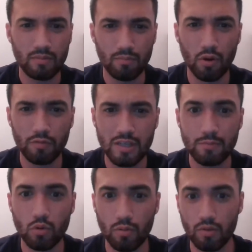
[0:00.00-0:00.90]
both
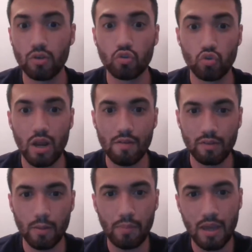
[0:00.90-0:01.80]
teams were
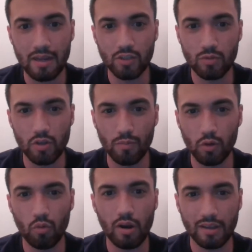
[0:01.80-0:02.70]
driving the paint. As we know,
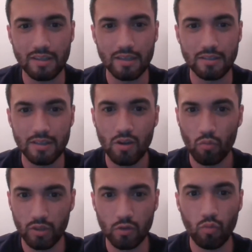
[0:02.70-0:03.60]
Milwaukee is
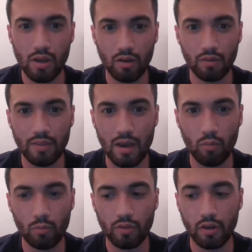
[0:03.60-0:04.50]
really well on that
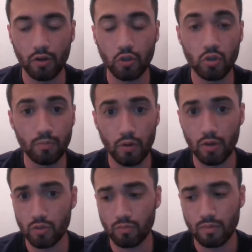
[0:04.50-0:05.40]
one with
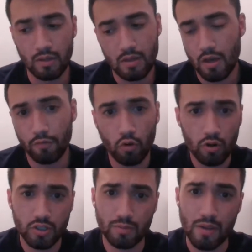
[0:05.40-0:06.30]
Antetokounmpo, as of
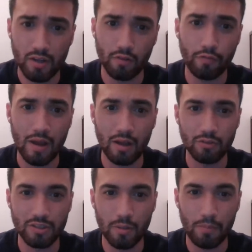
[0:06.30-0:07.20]
course, speaking of
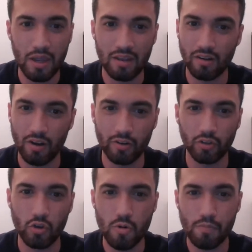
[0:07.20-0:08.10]
fouls and the pain around
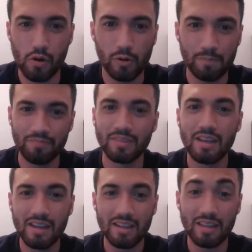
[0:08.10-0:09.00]
Akupo,
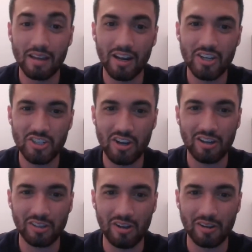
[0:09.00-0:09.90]
they got a shot
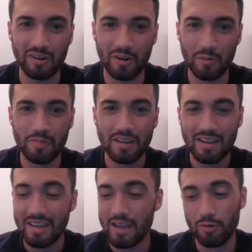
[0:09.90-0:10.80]
clock on him.
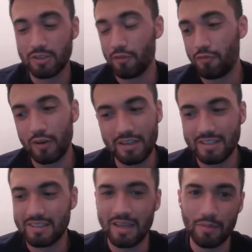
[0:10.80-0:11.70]
It was the
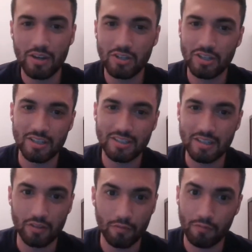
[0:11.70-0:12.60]
funniest thing, man. You should have
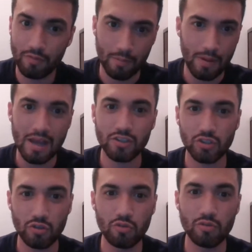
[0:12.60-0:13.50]
seen it. The, the past
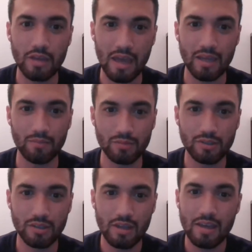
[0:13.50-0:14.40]
two games
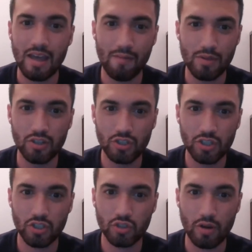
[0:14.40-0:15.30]
have been
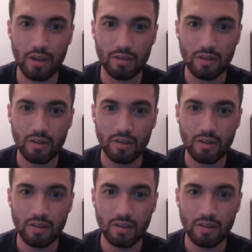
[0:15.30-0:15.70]
just straight